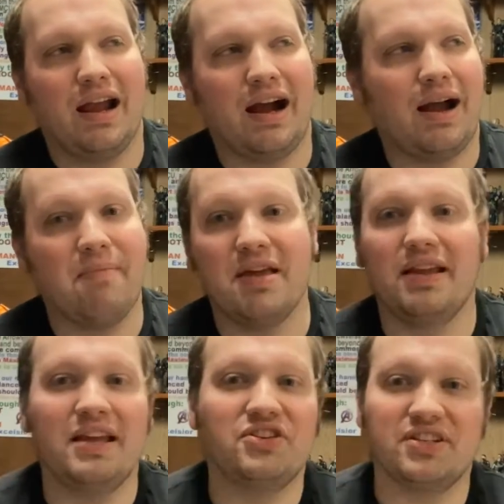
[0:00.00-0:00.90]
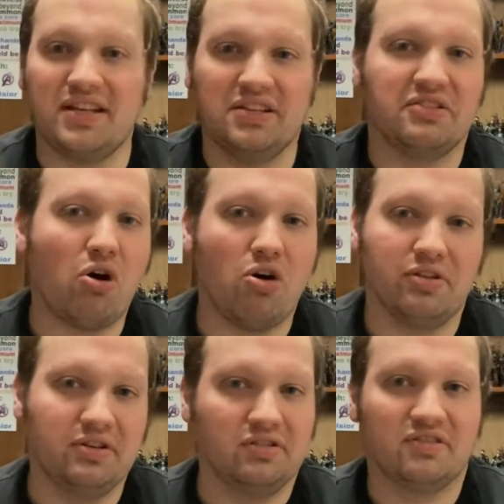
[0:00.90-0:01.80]
I mean, it just hits all the
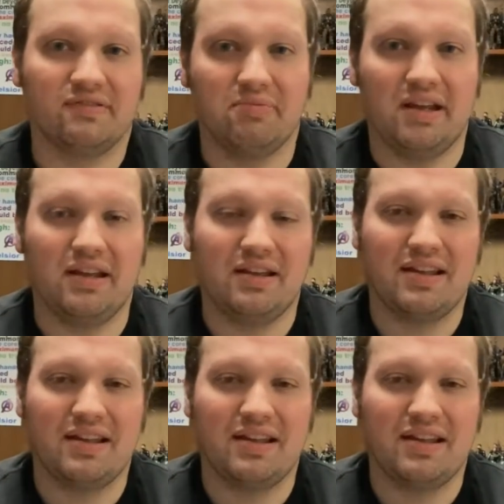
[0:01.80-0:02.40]
notes for me.